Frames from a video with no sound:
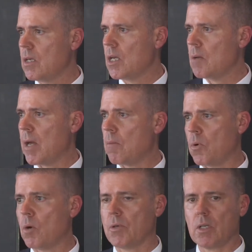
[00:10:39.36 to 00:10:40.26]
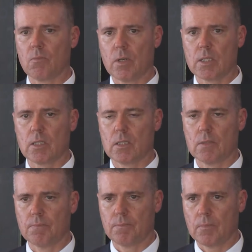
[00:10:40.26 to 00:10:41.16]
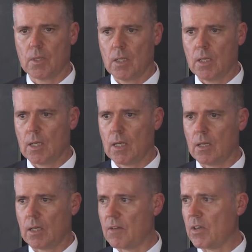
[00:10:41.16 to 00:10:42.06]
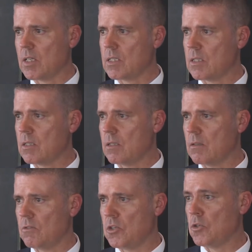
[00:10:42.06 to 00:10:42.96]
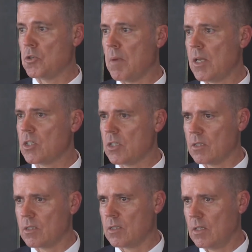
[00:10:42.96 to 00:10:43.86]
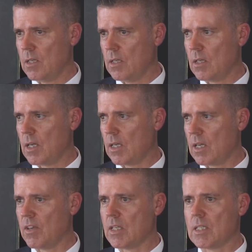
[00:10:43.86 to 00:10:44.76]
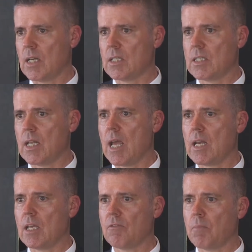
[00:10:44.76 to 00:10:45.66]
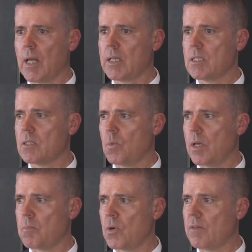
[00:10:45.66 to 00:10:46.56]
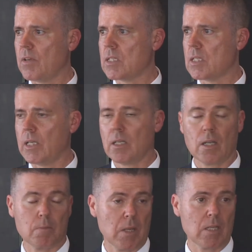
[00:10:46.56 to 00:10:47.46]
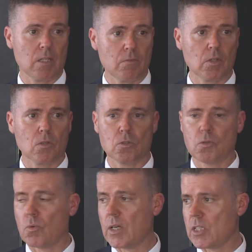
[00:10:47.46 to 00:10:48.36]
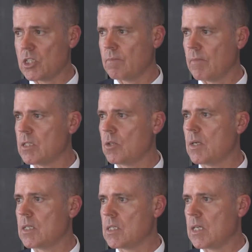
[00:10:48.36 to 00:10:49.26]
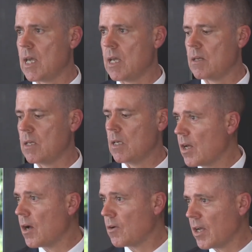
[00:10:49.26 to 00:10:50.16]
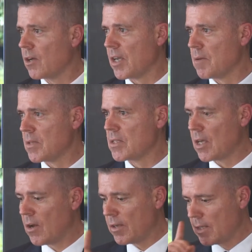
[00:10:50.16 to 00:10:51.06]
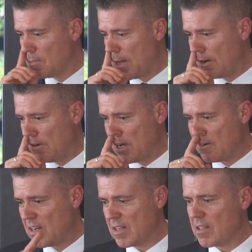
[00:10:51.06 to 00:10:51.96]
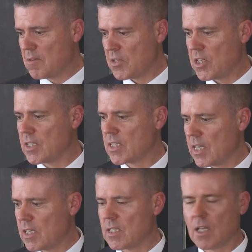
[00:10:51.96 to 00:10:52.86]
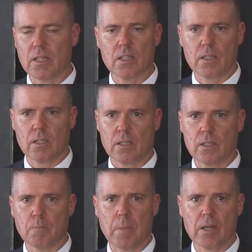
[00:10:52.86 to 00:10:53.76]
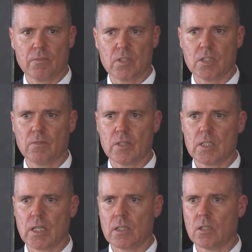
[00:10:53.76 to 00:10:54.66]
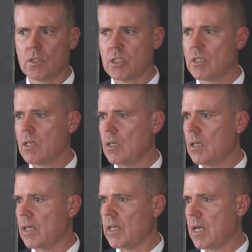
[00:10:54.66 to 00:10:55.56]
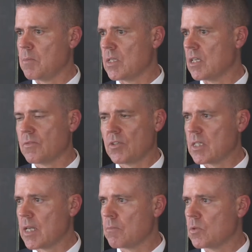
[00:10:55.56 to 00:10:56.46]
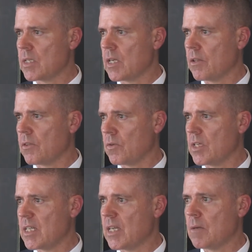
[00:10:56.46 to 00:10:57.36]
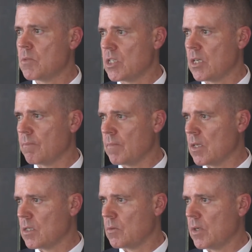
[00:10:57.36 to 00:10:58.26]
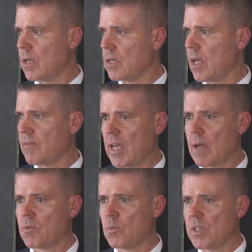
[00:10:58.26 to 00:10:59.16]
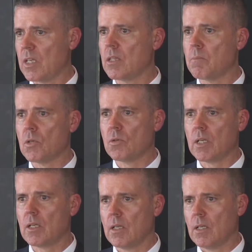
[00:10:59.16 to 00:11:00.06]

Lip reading: about property risks, giving us new dimensions, giving us an understanding of places where previously it had been difficult to reach and to understand. I'll keep this going in the background, but you can see the benefits of this technology. It enables us, for example, to get 3D imaging, so we can have a camera within the building.